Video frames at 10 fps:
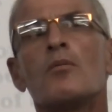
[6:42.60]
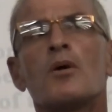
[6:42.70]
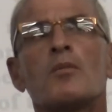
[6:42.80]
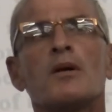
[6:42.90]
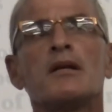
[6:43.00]

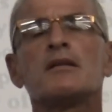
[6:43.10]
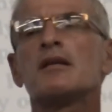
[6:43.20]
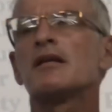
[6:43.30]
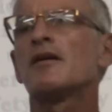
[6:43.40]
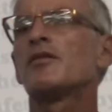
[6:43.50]
we're willing to
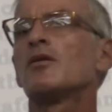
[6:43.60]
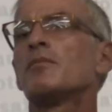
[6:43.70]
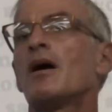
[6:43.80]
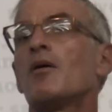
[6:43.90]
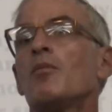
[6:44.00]
give you
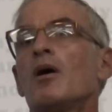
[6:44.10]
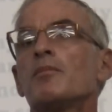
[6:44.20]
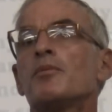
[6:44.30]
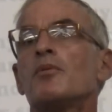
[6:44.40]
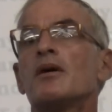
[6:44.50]
about
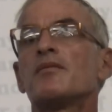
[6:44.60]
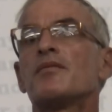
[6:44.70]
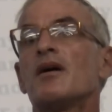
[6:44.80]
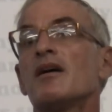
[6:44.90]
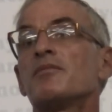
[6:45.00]

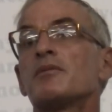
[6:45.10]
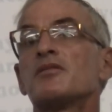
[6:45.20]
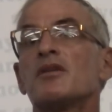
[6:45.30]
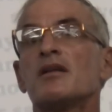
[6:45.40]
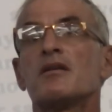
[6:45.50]

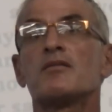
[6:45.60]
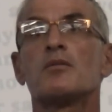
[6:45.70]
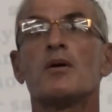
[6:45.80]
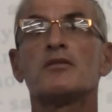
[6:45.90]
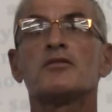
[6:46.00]
1.5% of the
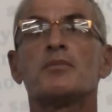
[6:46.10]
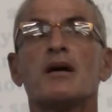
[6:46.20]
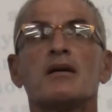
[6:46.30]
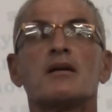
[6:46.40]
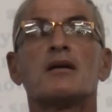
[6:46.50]
West
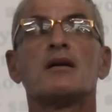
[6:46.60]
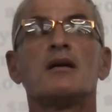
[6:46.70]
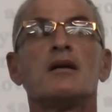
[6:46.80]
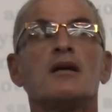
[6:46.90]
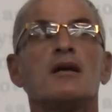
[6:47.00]
Bank
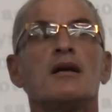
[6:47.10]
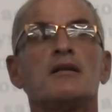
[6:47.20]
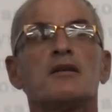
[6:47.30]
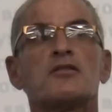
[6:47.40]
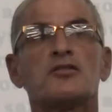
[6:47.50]

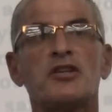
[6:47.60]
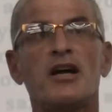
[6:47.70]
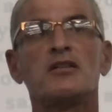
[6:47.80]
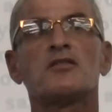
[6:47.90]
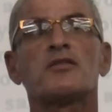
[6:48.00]
in
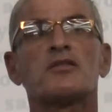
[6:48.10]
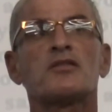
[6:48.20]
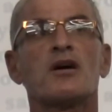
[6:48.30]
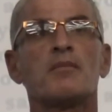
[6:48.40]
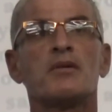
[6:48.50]
exchange for
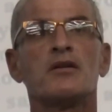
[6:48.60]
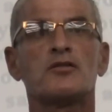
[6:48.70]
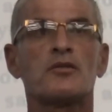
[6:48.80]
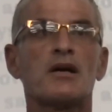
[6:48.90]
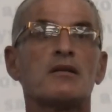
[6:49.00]
some
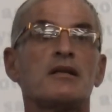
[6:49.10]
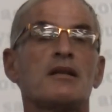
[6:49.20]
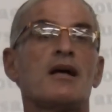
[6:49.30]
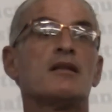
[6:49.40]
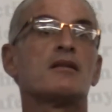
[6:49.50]
Israeli
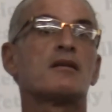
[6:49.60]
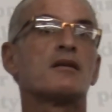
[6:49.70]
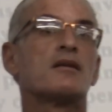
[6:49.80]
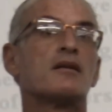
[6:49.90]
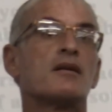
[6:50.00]
land.
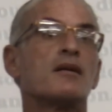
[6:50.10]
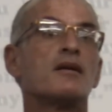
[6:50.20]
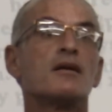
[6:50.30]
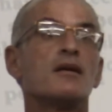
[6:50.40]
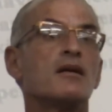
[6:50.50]

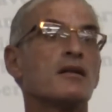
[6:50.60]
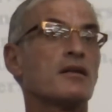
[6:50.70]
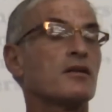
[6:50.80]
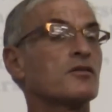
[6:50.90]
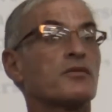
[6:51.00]

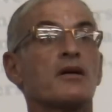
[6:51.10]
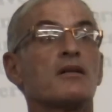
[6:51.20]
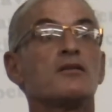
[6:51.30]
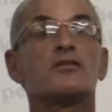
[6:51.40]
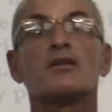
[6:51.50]
The
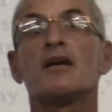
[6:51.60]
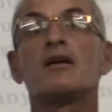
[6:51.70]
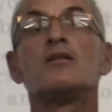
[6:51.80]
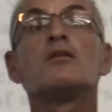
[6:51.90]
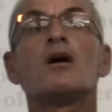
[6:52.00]
Israelis say,
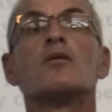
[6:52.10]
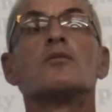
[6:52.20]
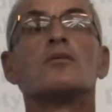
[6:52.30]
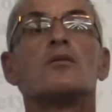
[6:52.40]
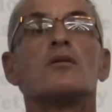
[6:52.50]

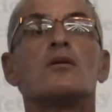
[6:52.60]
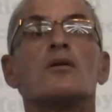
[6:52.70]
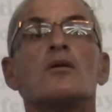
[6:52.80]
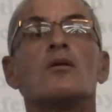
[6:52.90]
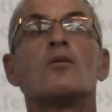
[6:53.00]
no,
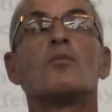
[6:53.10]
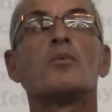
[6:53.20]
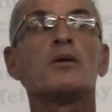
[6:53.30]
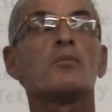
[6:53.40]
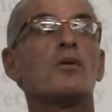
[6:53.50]

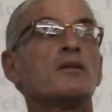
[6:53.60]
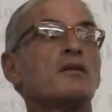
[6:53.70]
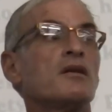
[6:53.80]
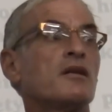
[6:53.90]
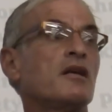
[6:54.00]
we want
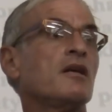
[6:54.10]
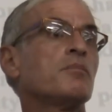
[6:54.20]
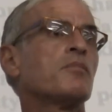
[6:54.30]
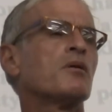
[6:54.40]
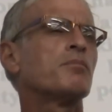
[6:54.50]
to keep
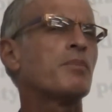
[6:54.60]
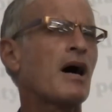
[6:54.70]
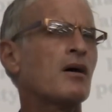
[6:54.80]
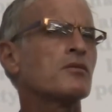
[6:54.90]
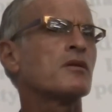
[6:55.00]

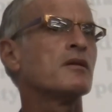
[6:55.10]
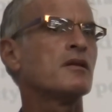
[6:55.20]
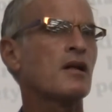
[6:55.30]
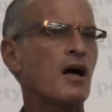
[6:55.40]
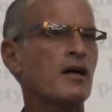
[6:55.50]
about
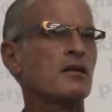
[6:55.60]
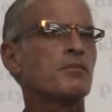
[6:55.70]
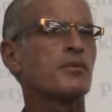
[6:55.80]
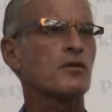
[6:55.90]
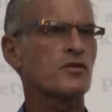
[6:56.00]

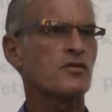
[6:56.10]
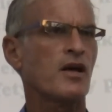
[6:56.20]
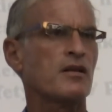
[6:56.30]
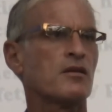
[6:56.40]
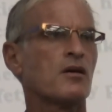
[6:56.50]

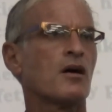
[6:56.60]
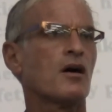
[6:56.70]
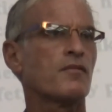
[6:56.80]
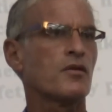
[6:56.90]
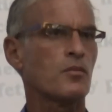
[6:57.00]
9%
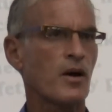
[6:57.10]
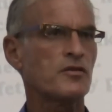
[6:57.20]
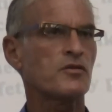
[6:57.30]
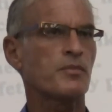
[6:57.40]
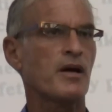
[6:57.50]
of the
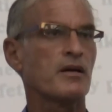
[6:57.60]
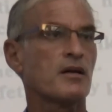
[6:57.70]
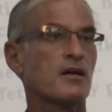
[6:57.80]
West Bank.